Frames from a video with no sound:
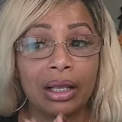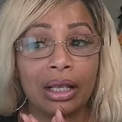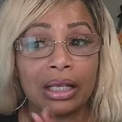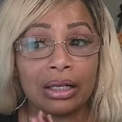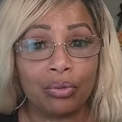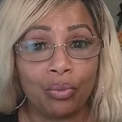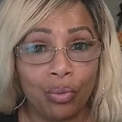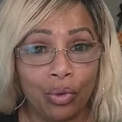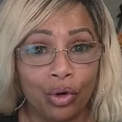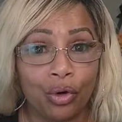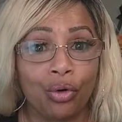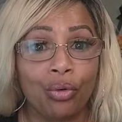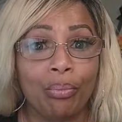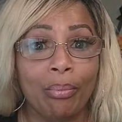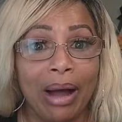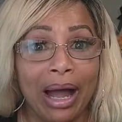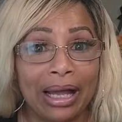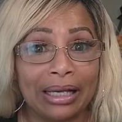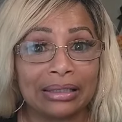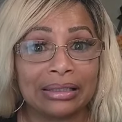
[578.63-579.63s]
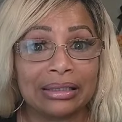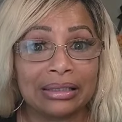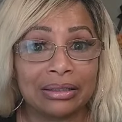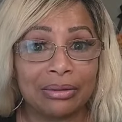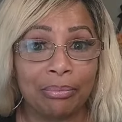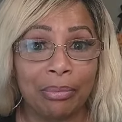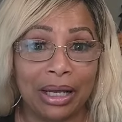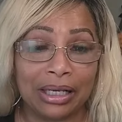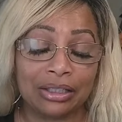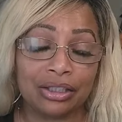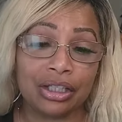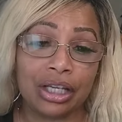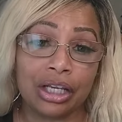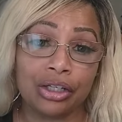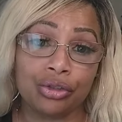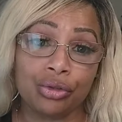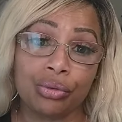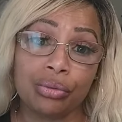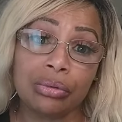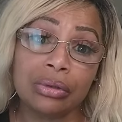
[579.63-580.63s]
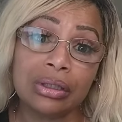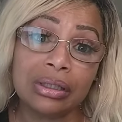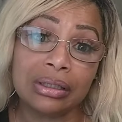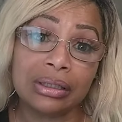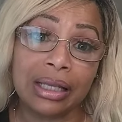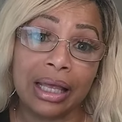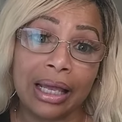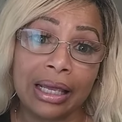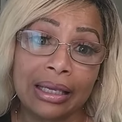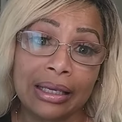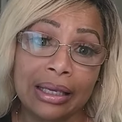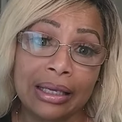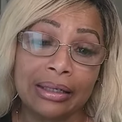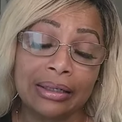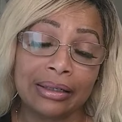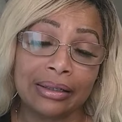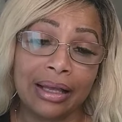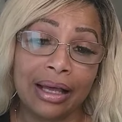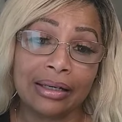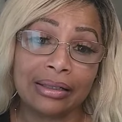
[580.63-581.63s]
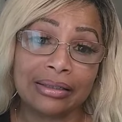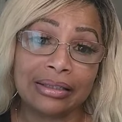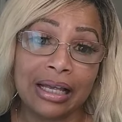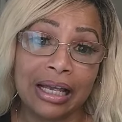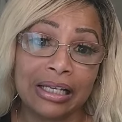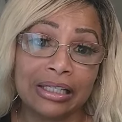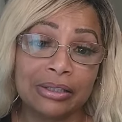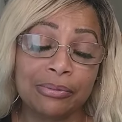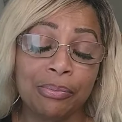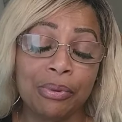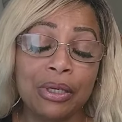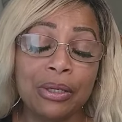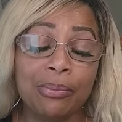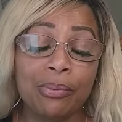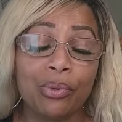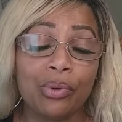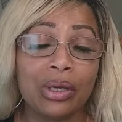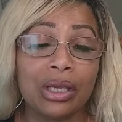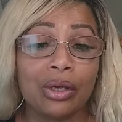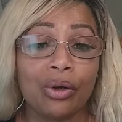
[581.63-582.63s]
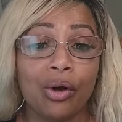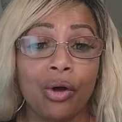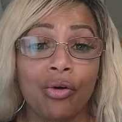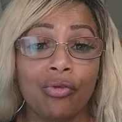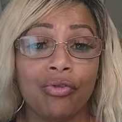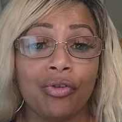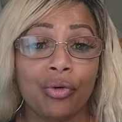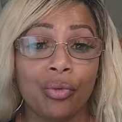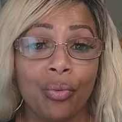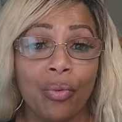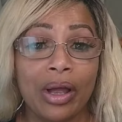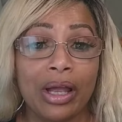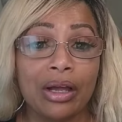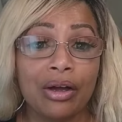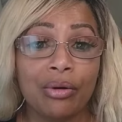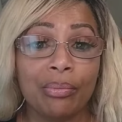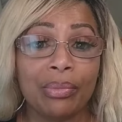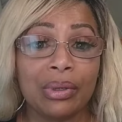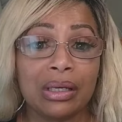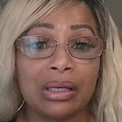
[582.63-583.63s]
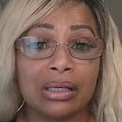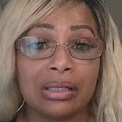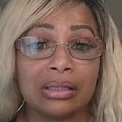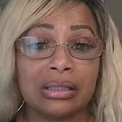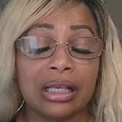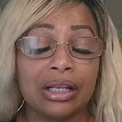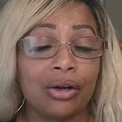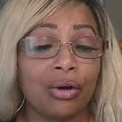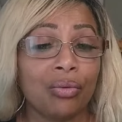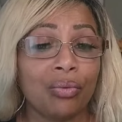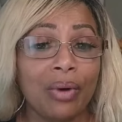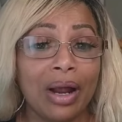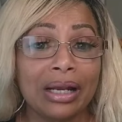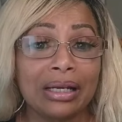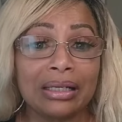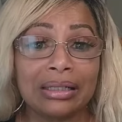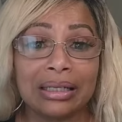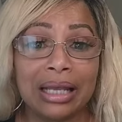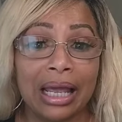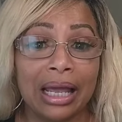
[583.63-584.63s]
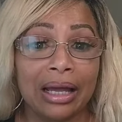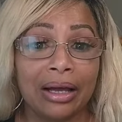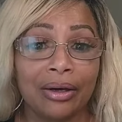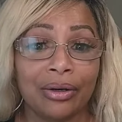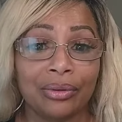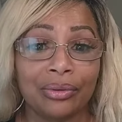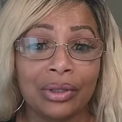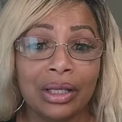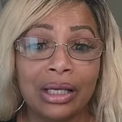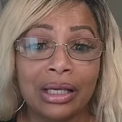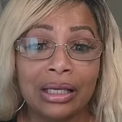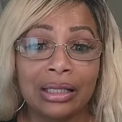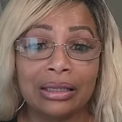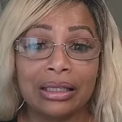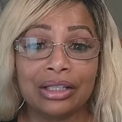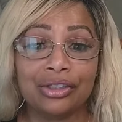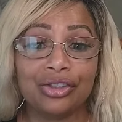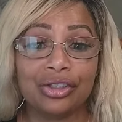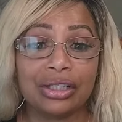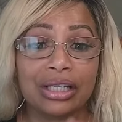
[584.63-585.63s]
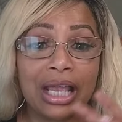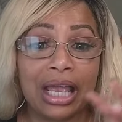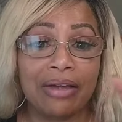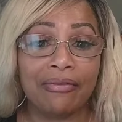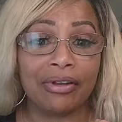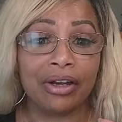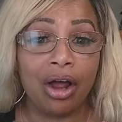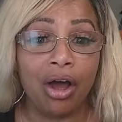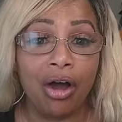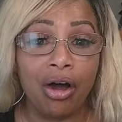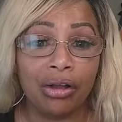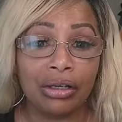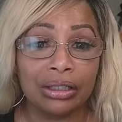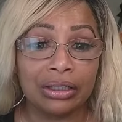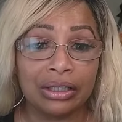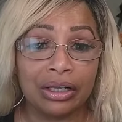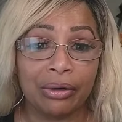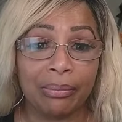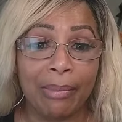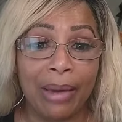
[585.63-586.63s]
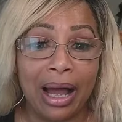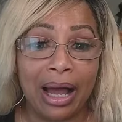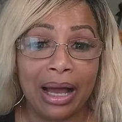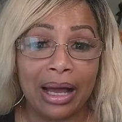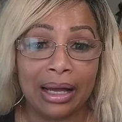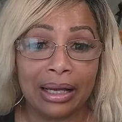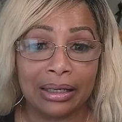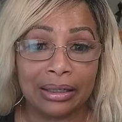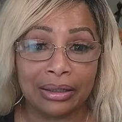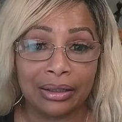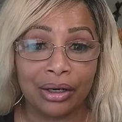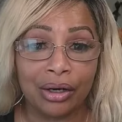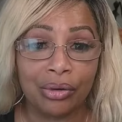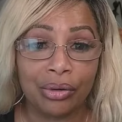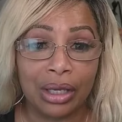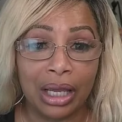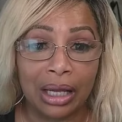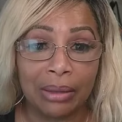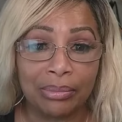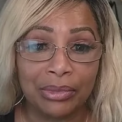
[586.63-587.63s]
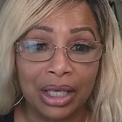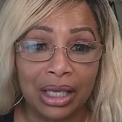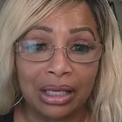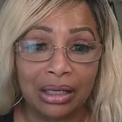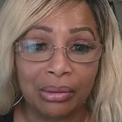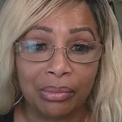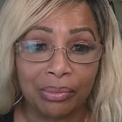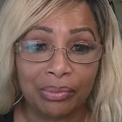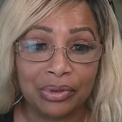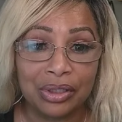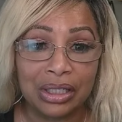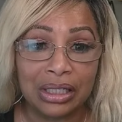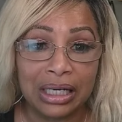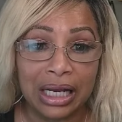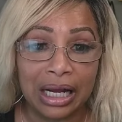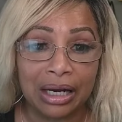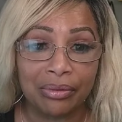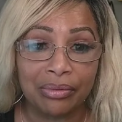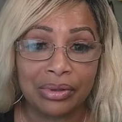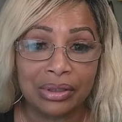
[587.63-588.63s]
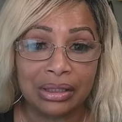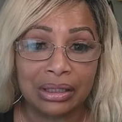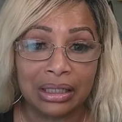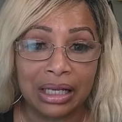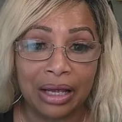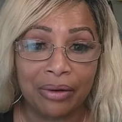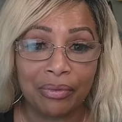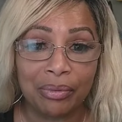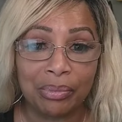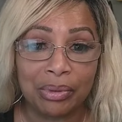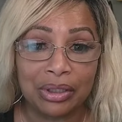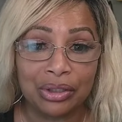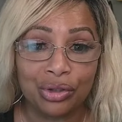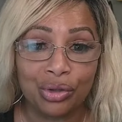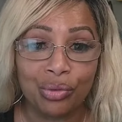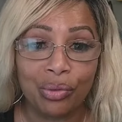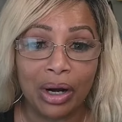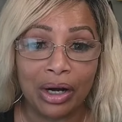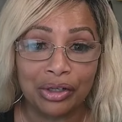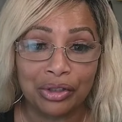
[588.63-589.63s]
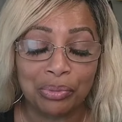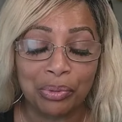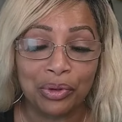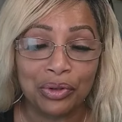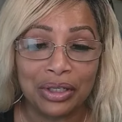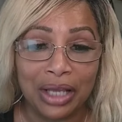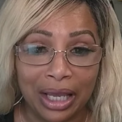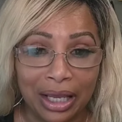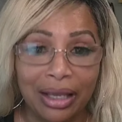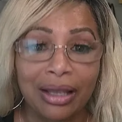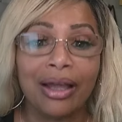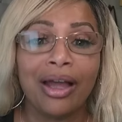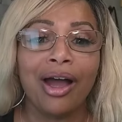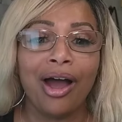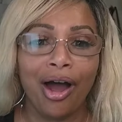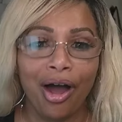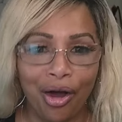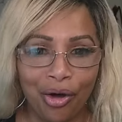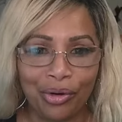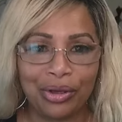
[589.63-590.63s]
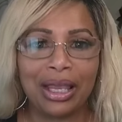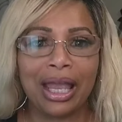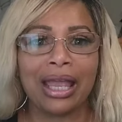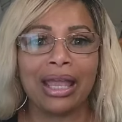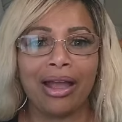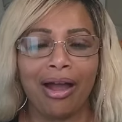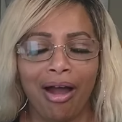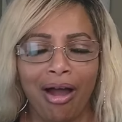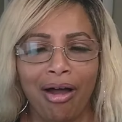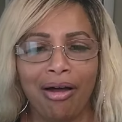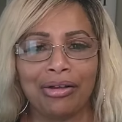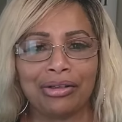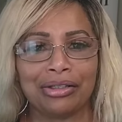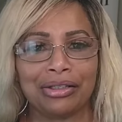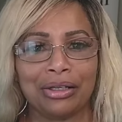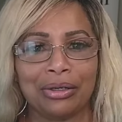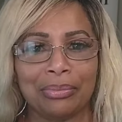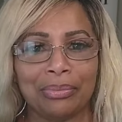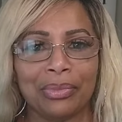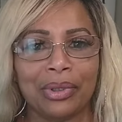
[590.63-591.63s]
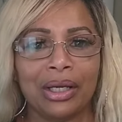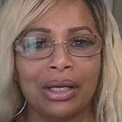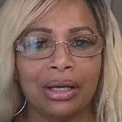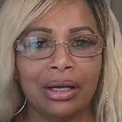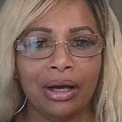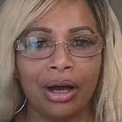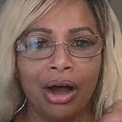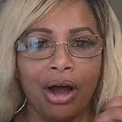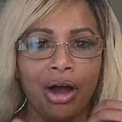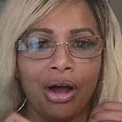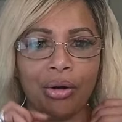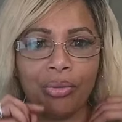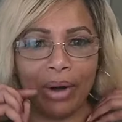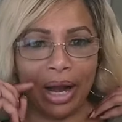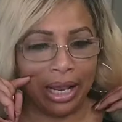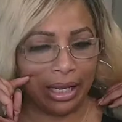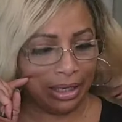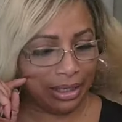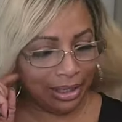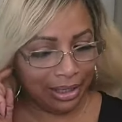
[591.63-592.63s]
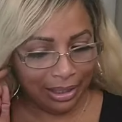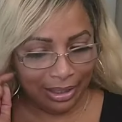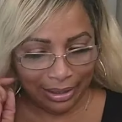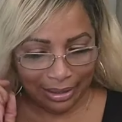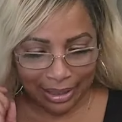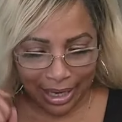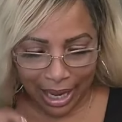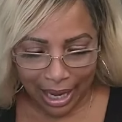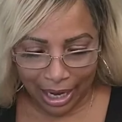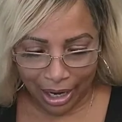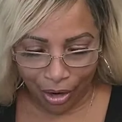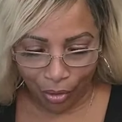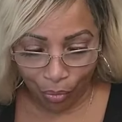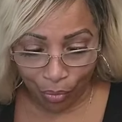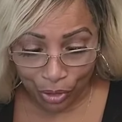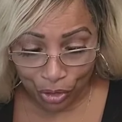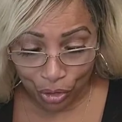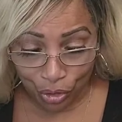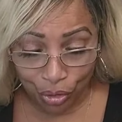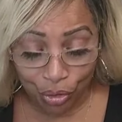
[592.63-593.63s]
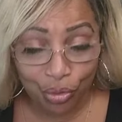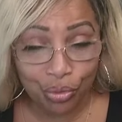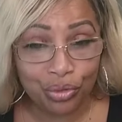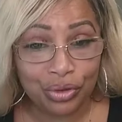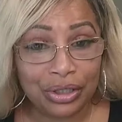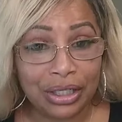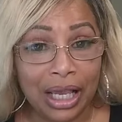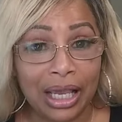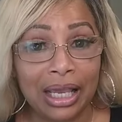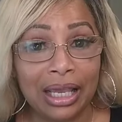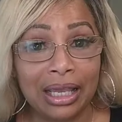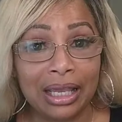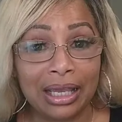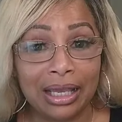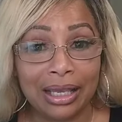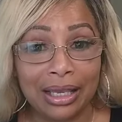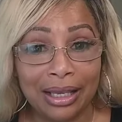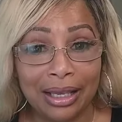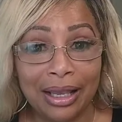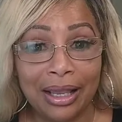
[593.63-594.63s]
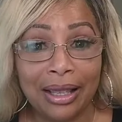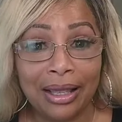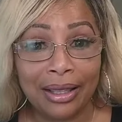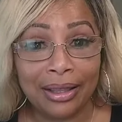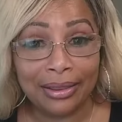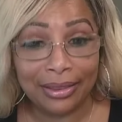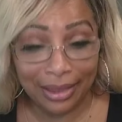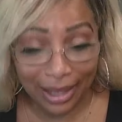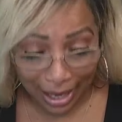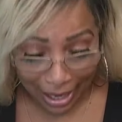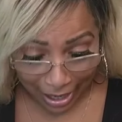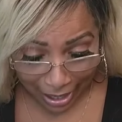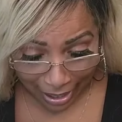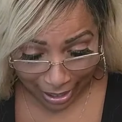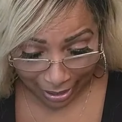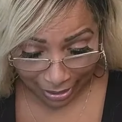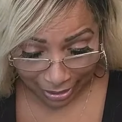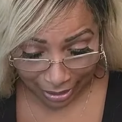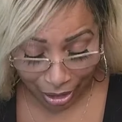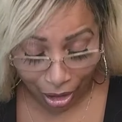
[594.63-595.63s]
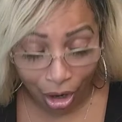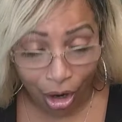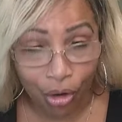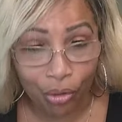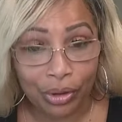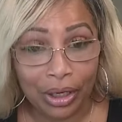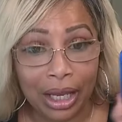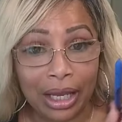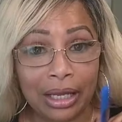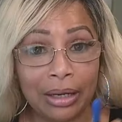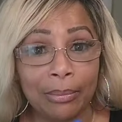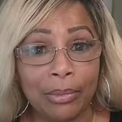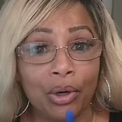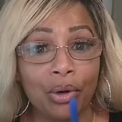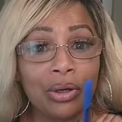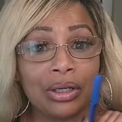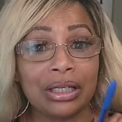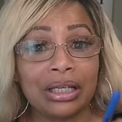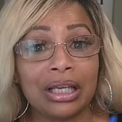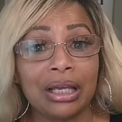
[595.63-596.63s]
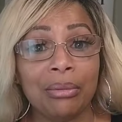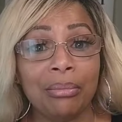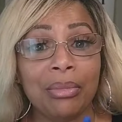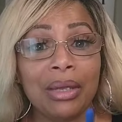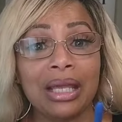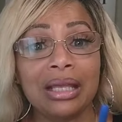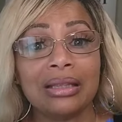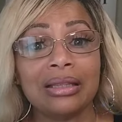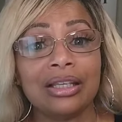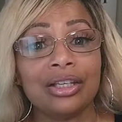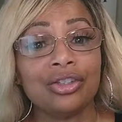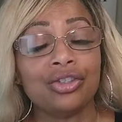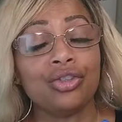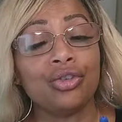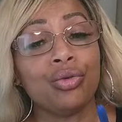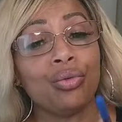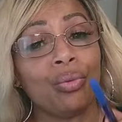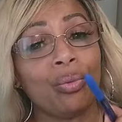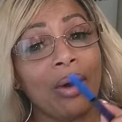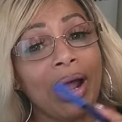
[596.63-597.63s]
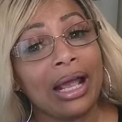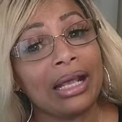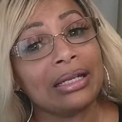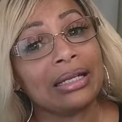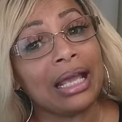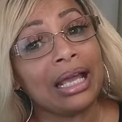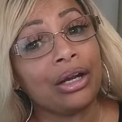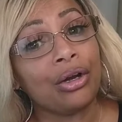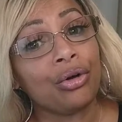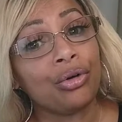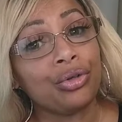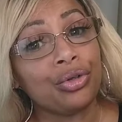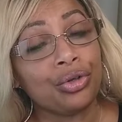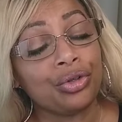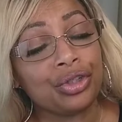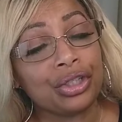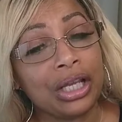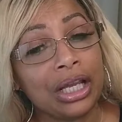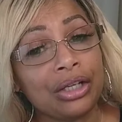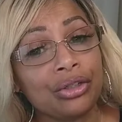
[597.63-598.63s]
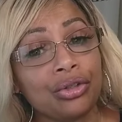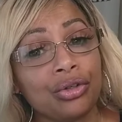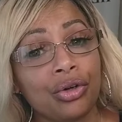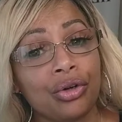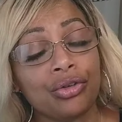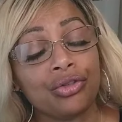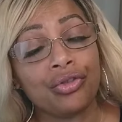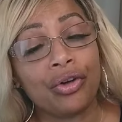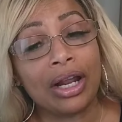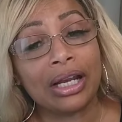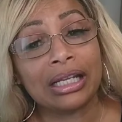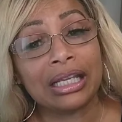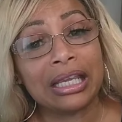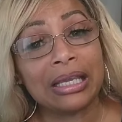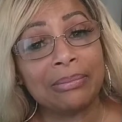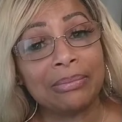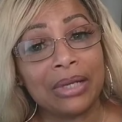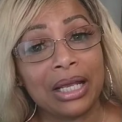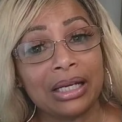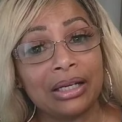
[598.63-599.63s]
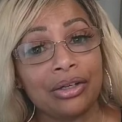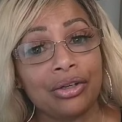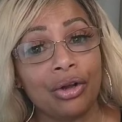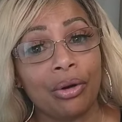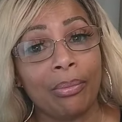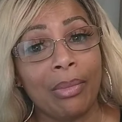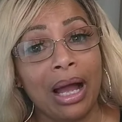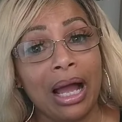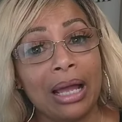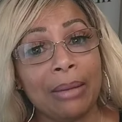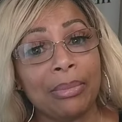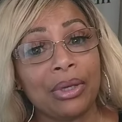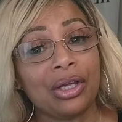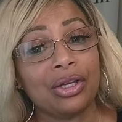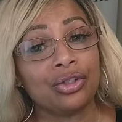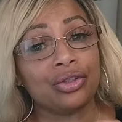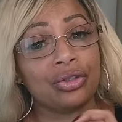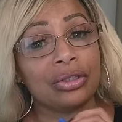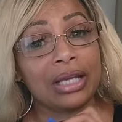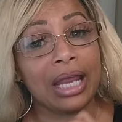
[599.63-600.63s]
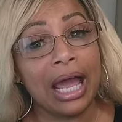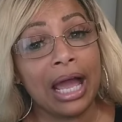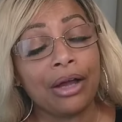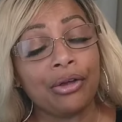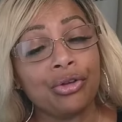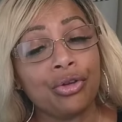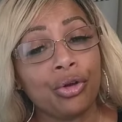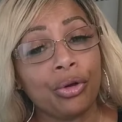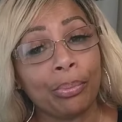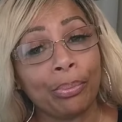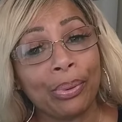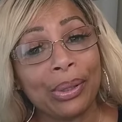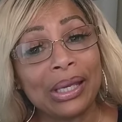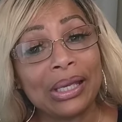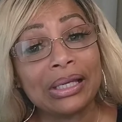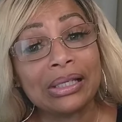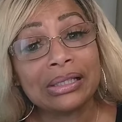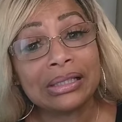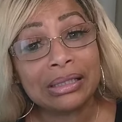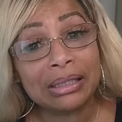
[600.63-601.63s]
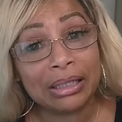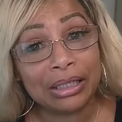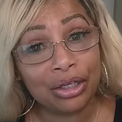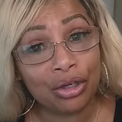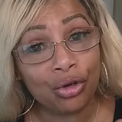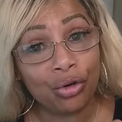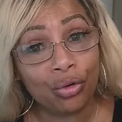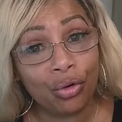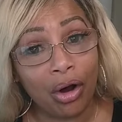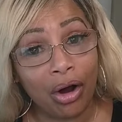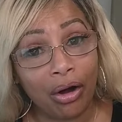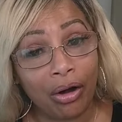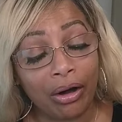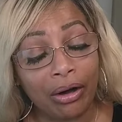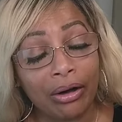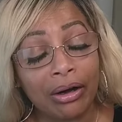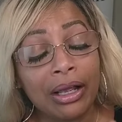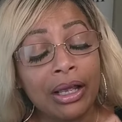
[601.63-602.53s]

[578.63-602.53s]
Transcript: will my my schedule look like? And a lot of times people get overwhelmed because they don't write it down they just have it all in their mind. Okay, I'm thinking of 10 hours, and that would be two hours per day. Okay, awesome. All right. Now, when you say that, okay, I'm going to commit this, you write that on your schedule. Don't try to keep that in your mind because now you're pens- you are